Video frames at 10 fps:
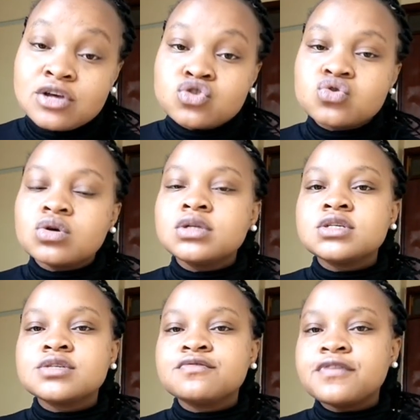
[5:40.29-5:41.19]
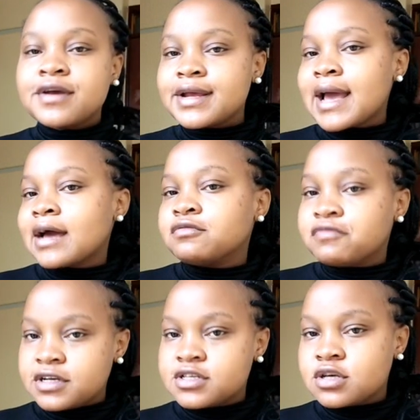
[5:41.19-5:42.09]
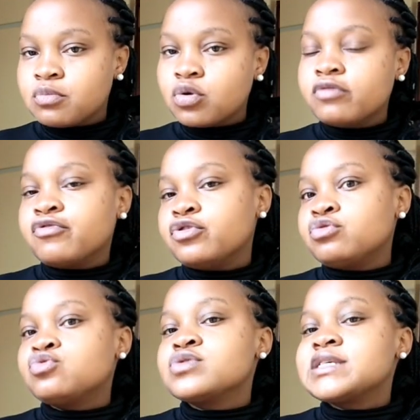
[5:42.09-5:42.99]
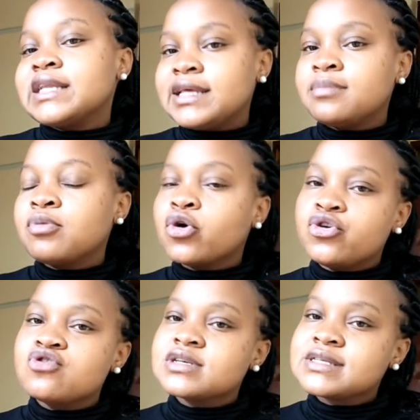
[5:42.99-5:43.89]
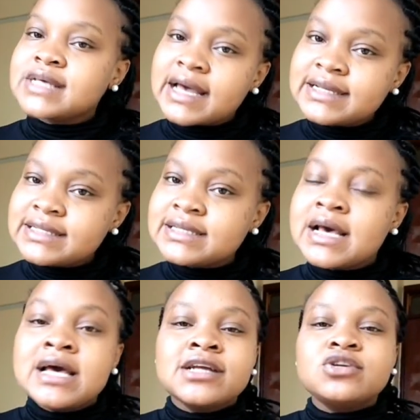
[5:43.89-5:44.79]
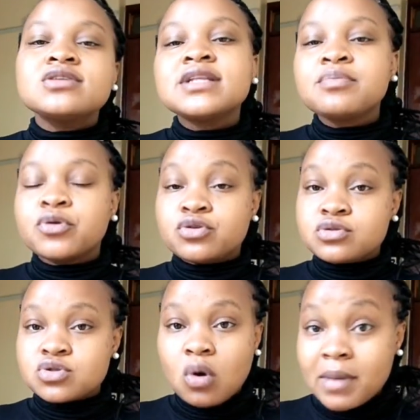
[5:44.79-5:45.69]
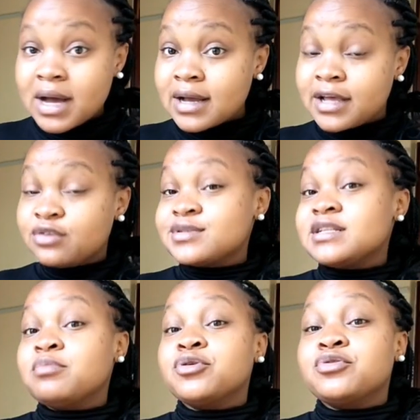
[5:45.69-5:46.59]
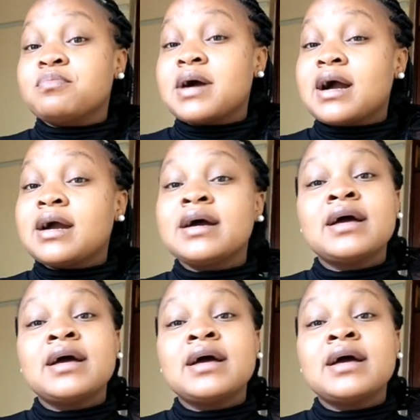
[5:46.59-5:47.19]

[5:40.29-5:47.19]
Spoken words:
So it is very advisable for you to sleep on your sides. Don't sleep on your stomach and don't sleep on your back.